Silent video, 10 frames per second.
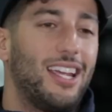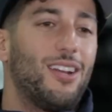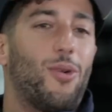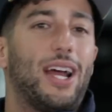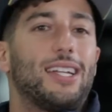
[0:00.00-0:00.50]
in
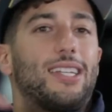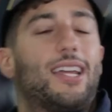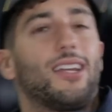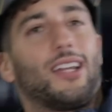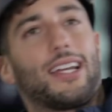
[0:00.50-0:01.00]
a way, I
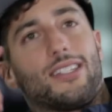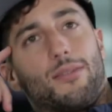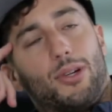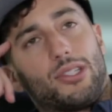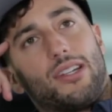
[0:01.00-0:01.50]
take it like as
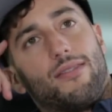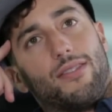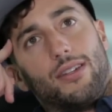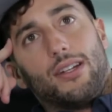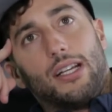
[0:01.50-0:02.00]
a positive
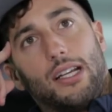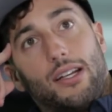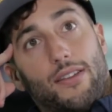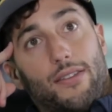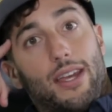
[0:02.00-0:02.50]
that
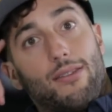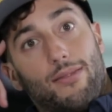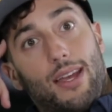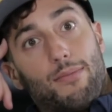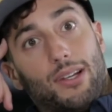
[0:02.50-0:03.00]

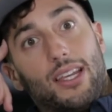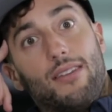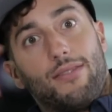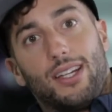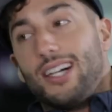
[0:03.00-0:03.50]
they
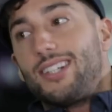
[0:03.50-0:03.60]
believe in